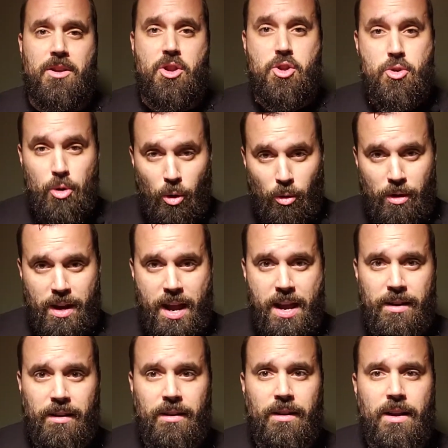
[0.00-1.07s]
new
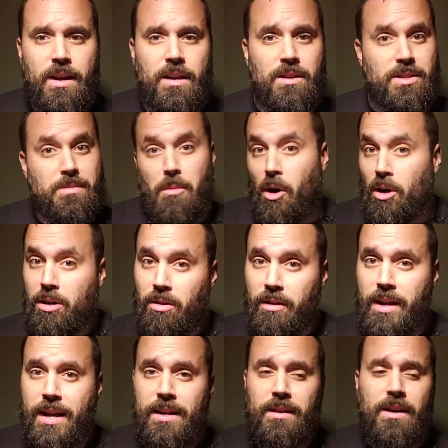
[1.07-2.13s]
creator, a small
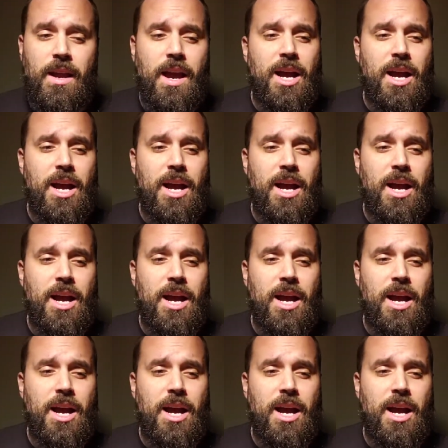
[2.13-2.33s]
creator.